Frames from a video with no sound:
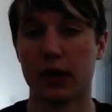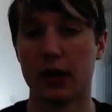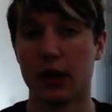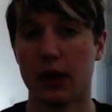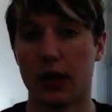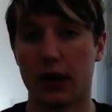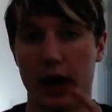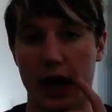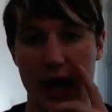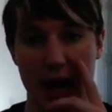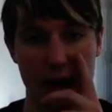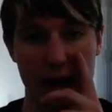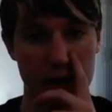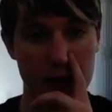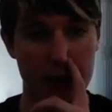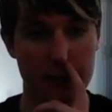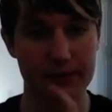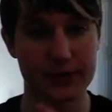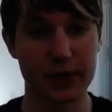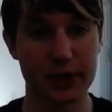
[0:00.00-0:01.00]
And
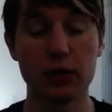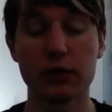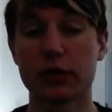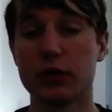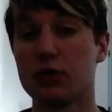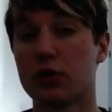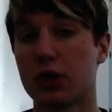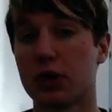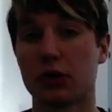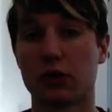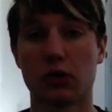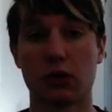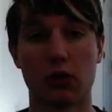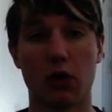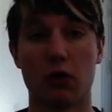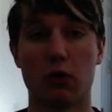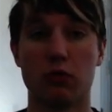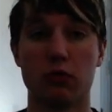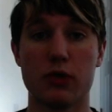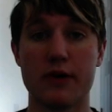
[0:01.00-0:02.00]
solo queue can
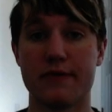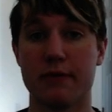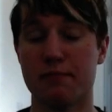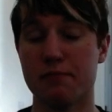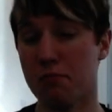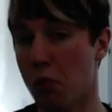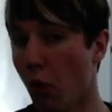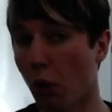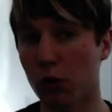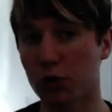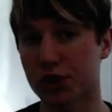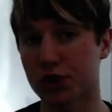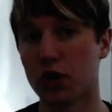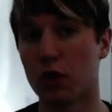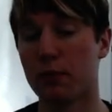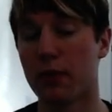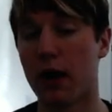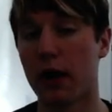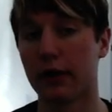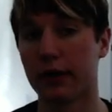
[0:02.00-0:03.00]
grow even more
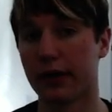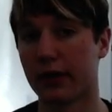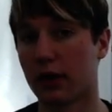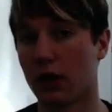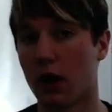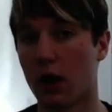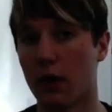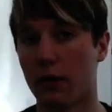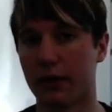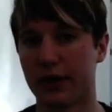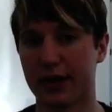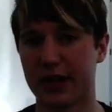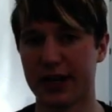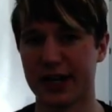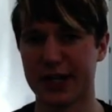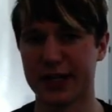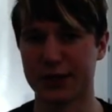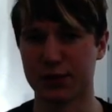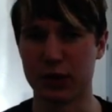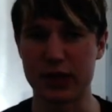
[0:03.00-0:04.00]
snowbally than it already is,
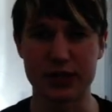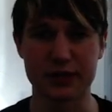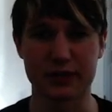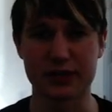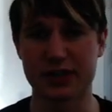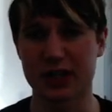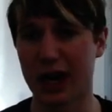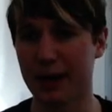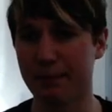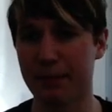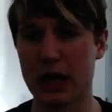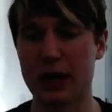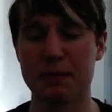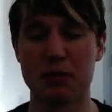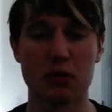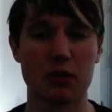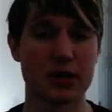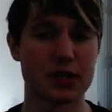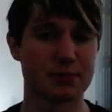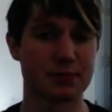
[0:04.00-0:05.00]
which for some people
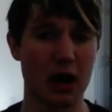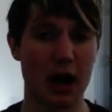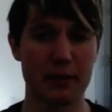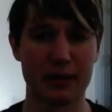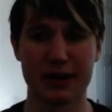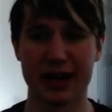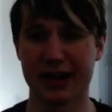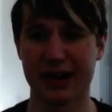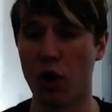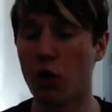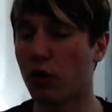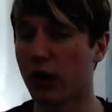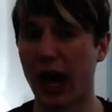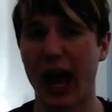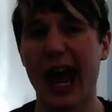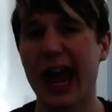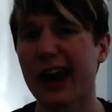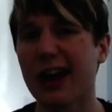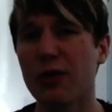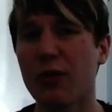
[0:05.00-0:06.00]
it's probably like okay
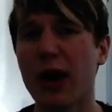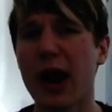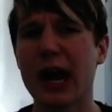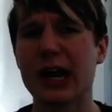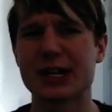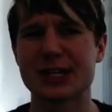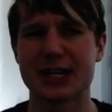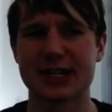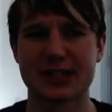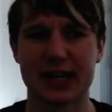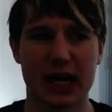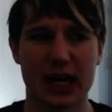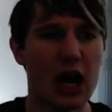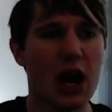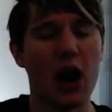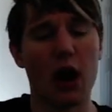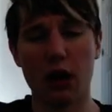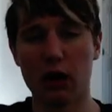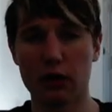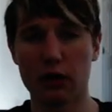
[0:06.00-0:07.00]
in a way, just because like,
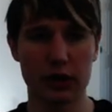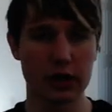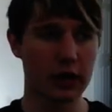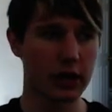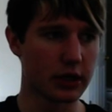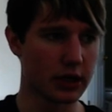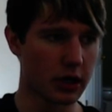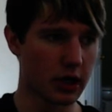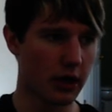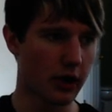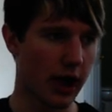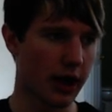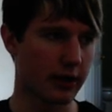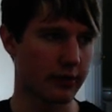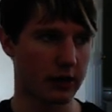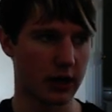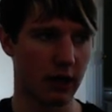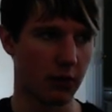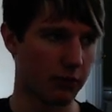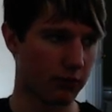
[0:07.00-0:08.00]
oh good,
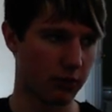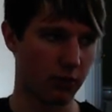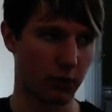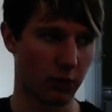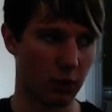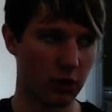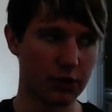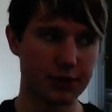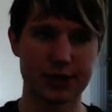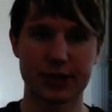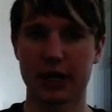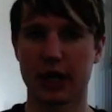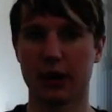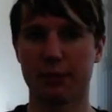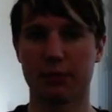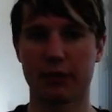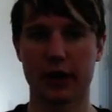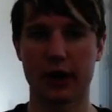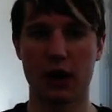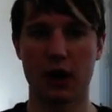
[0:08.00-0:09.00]
we're losing here pretty
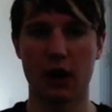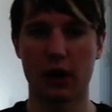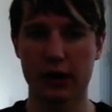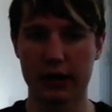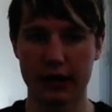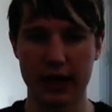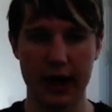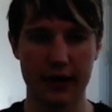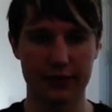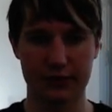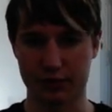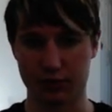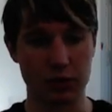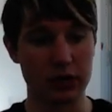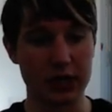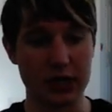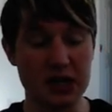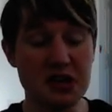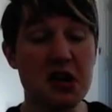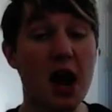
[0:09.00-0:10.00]
hard, and now there's really
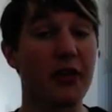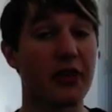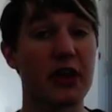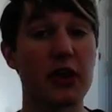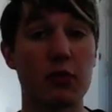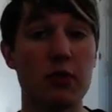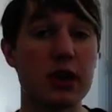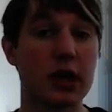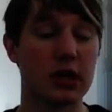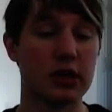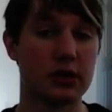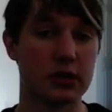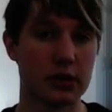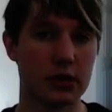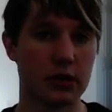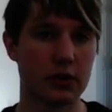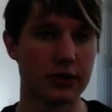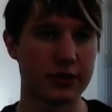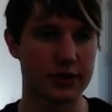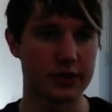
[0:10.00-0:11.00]
nothing we can do,
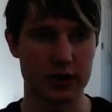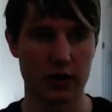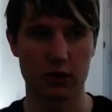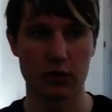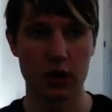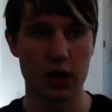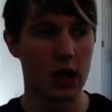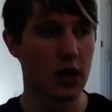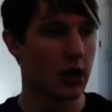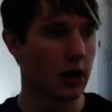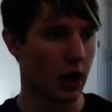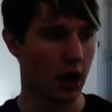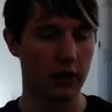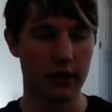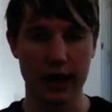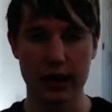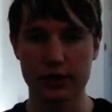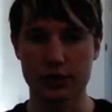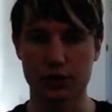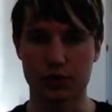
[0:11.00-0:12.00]
and so all right,
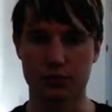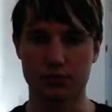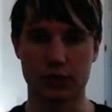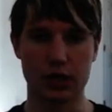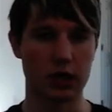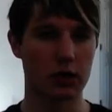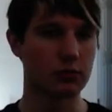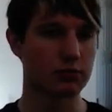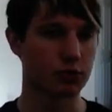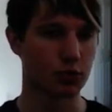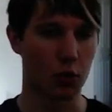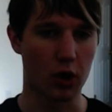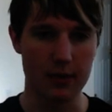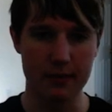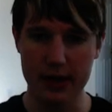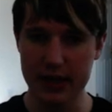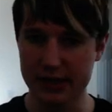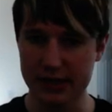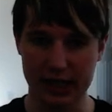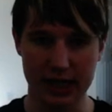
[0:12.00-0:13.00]
20 minutes,
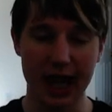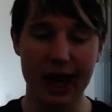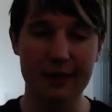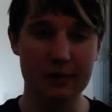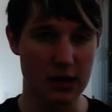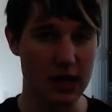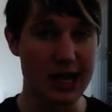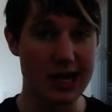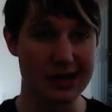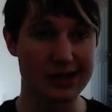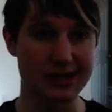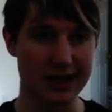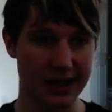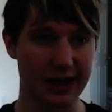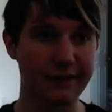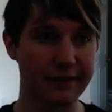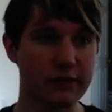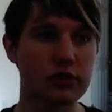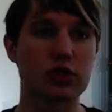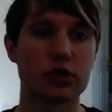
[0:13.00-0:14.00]
the game is like
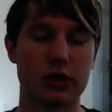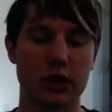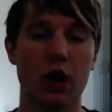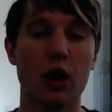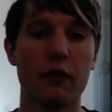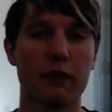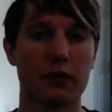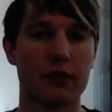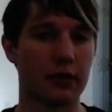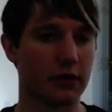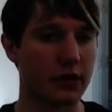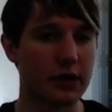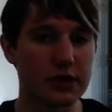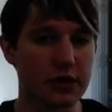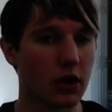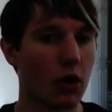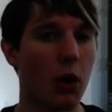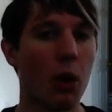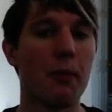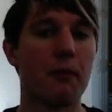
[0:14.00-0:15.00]
officially over. There is no
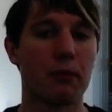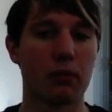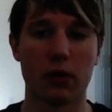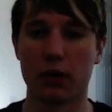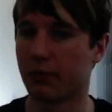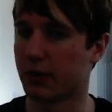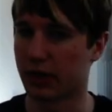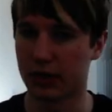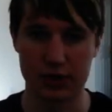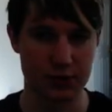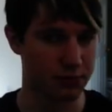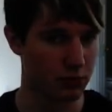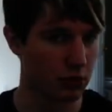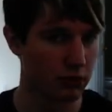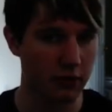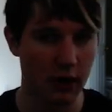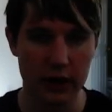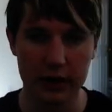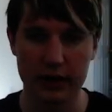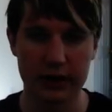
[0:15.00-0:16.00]
hope for it. We can just move on
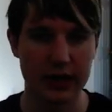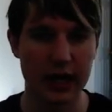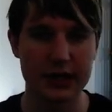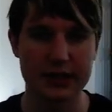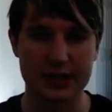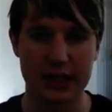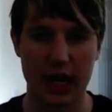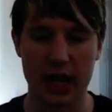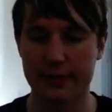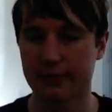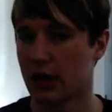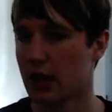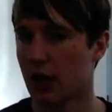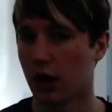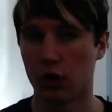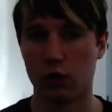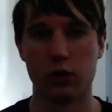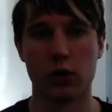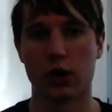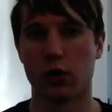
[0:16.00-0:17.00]
to the next game.
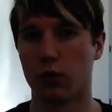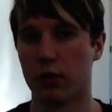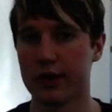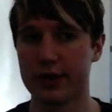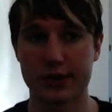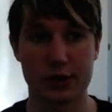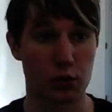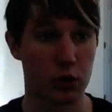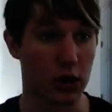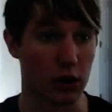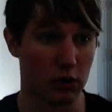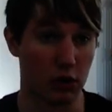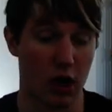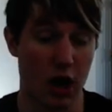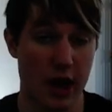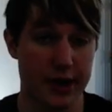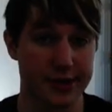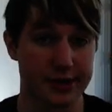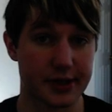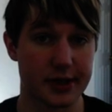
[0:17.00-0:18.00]
Quick wins, quick
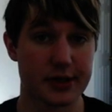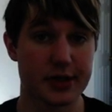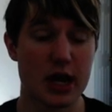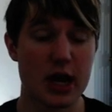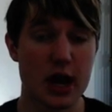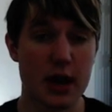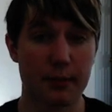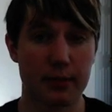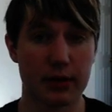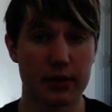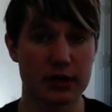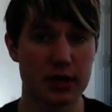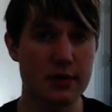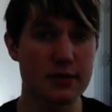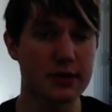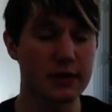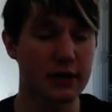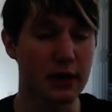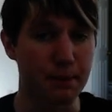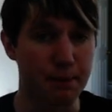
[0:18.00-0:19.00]
losses. But in terms of
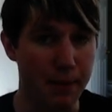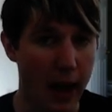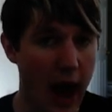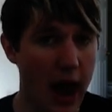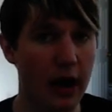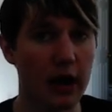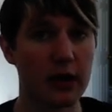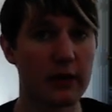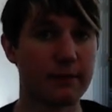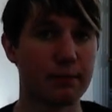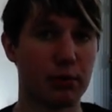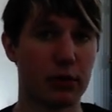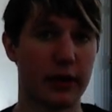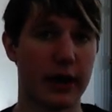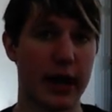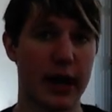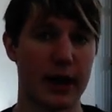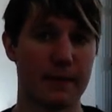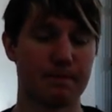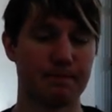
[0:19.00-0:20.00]
competitive
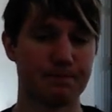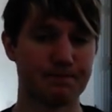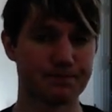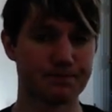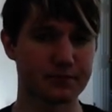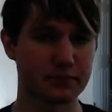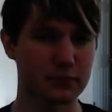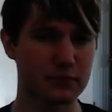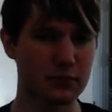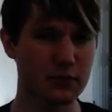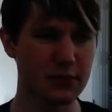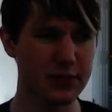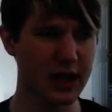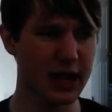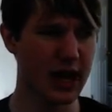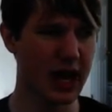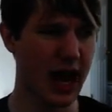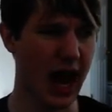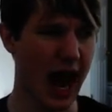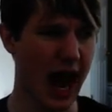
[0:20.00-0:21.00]
play,
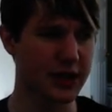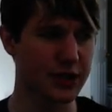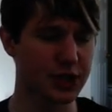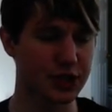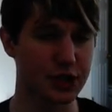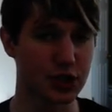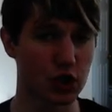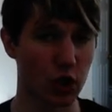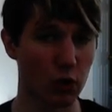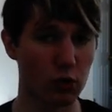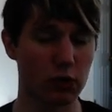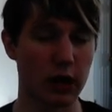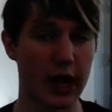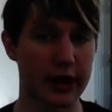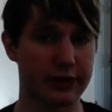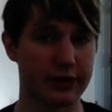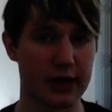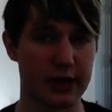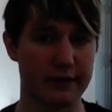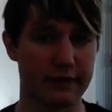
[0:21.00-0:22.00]
I just don't like the
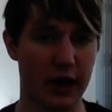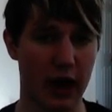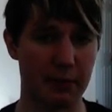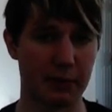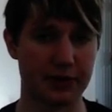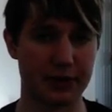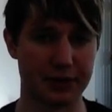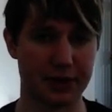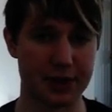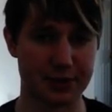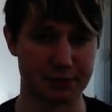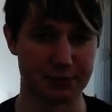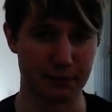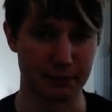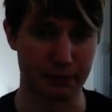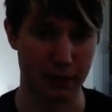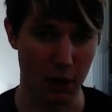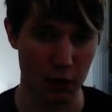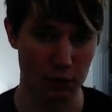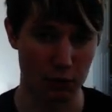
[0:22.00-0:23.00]
environment that this
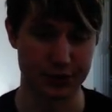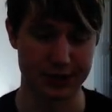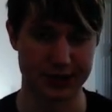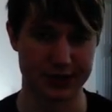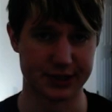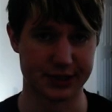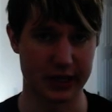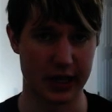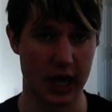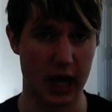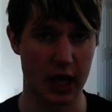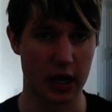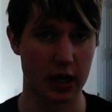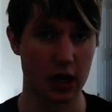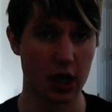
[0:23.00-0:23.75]
proposes, and